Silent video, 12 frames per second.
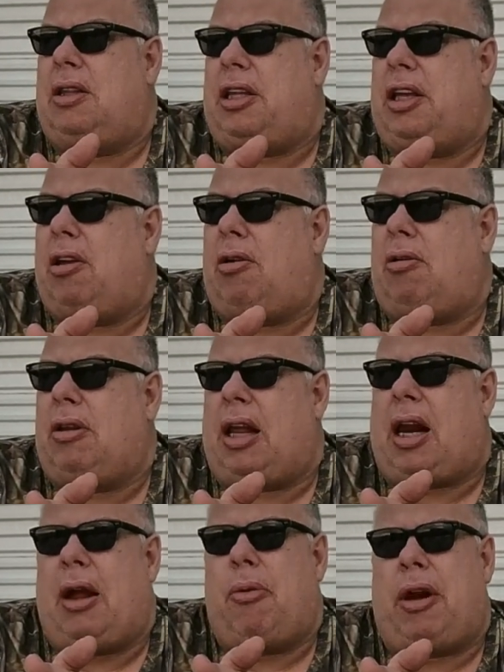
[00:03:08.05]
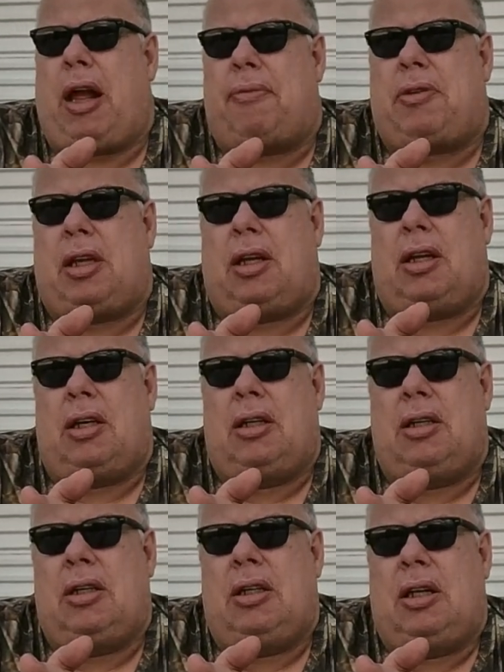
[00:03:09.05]
deal that I would have to
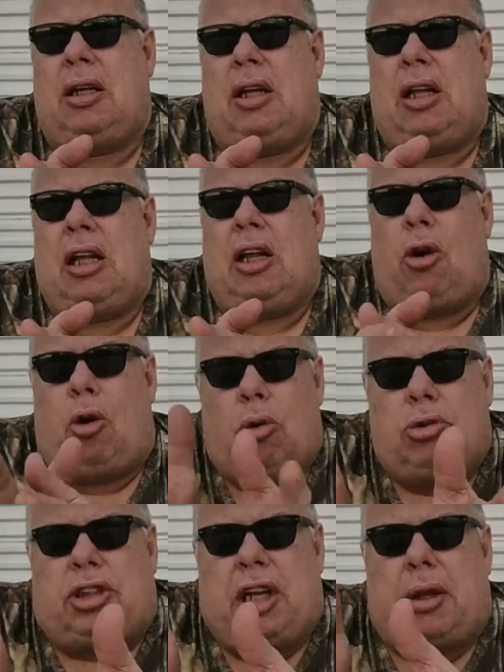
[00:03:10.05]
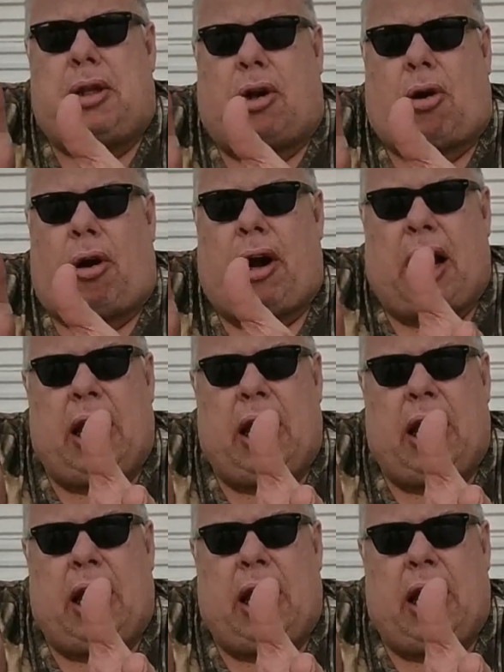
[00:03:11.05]
lose the SD card.